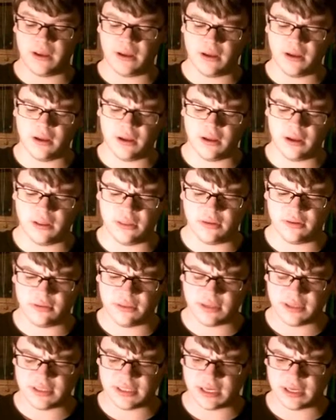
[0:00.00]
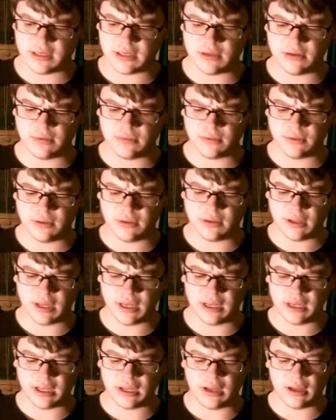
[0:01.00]
Other things I didn't really
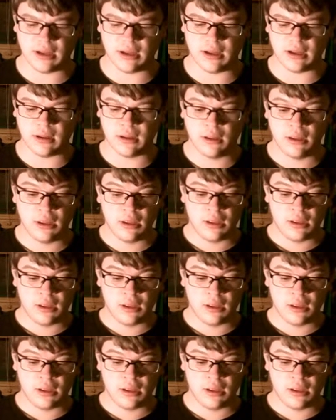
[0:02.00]
like. Uh,